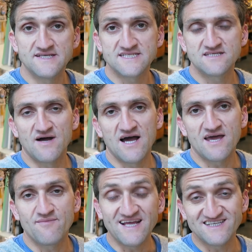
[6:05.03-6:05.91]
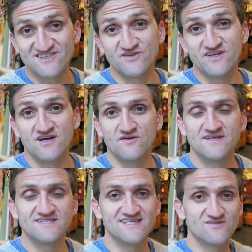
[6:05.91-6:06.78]
This is my main studio.
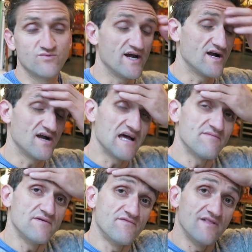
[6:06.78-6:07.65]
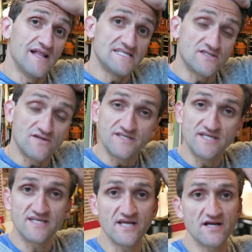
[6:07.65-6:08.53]
This is where I've been for the last 13